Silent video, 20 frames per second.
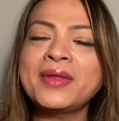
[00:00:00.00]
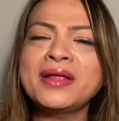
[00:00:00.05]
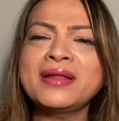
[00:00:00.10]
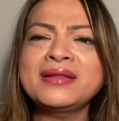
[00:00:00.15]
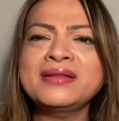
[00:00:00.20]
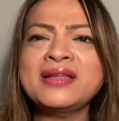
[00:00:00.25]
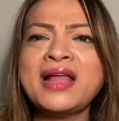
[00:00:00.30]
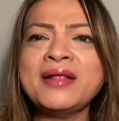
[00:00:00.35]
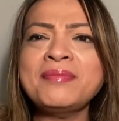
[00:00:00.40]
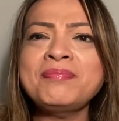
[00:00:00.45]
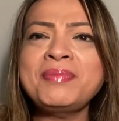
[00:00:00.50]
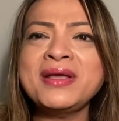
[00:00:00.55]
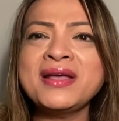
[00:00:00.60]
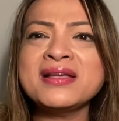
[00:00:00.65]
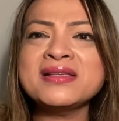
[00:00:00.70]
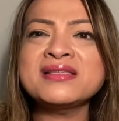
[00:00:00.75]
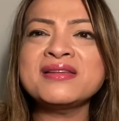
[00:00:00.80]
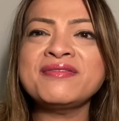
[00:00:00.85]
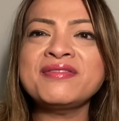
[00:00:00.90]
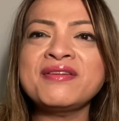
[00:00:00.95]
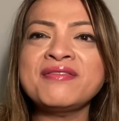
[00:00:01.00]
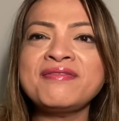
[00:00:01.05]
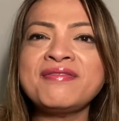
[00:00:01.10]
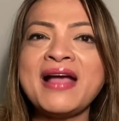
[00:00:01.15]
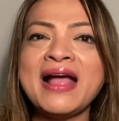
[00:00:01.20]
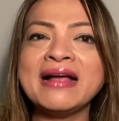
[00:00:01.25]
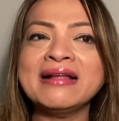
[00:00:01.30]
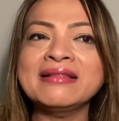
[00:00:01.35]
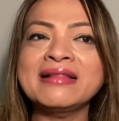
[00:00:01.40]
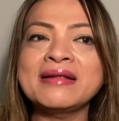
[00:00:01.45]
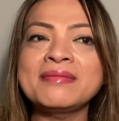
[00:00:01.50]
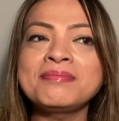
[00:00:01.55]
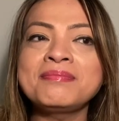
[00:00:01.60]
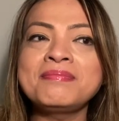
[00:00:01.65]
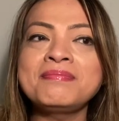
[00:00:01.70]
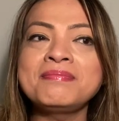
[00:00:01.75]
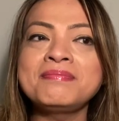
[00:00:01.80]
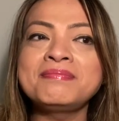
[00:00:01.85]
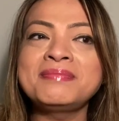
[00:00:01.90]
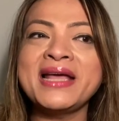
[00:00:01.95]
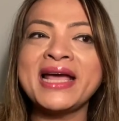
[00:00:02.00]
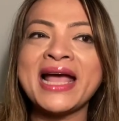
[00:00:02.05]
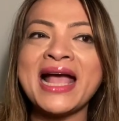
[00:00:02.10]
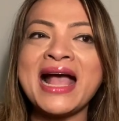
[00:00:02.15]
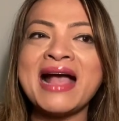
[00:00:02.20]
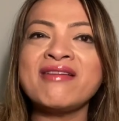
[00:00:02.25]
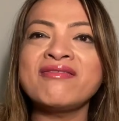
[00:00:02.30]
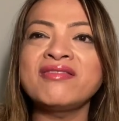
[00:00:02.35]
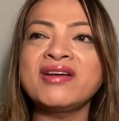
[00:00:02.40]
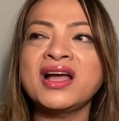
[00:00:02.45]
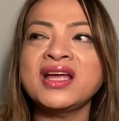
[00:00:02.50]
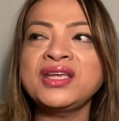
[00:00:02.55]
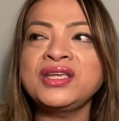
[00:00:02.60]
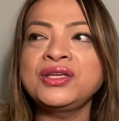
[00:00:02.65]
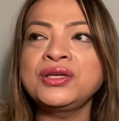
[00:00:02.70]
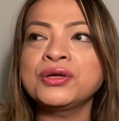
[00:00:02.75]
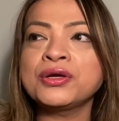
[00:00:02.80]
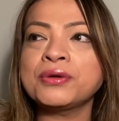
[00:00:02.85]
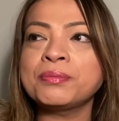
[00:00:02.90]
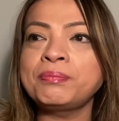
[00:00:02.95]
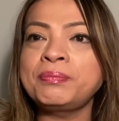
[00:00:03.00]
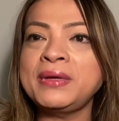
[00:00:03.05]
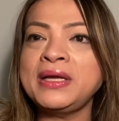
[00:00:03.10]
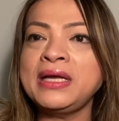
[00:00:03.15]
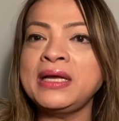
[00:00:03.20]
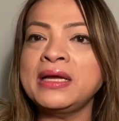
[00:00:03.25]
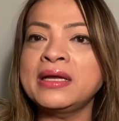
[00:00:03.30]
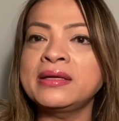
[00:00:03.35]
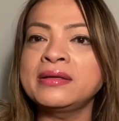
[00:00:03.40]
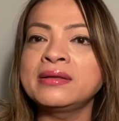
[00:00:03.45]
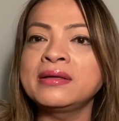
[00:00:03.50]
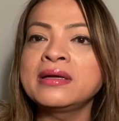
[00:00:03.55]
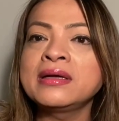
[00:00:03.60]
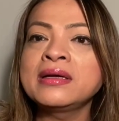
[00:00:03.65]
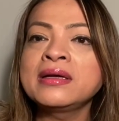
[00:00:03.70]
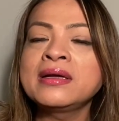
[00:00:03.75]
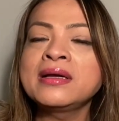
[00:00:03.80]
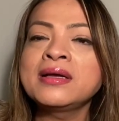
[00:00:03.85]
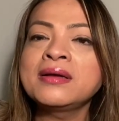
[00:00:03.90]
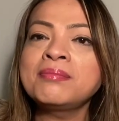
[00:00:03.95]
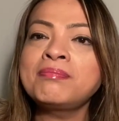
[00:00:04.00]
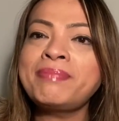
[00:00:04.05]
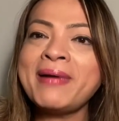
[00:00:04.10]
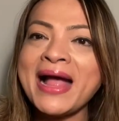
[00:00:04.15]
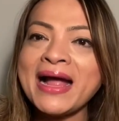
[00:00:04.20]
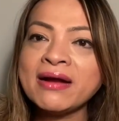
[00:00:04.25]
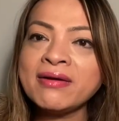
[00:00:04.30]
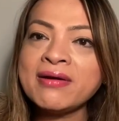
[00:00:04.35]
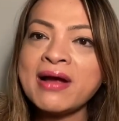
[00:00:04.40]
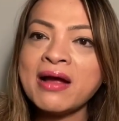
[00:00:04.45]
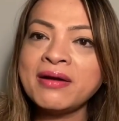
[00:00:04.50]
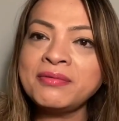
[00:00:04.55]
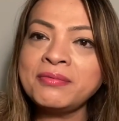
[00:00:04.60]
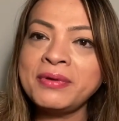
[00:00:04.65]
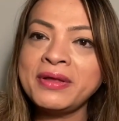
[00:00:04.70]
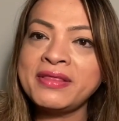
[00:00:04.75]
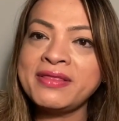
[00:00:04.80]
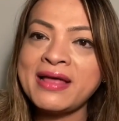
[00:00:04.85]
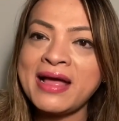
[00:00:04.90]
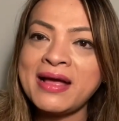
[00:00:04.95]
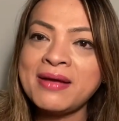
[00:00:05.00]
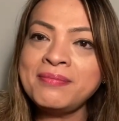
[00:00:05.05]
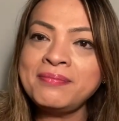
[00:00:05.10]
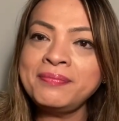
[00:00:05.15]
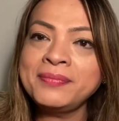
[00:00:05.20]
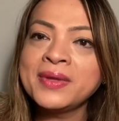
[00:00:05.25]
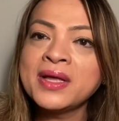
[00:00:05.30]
not because of the fact that they have a European background with them,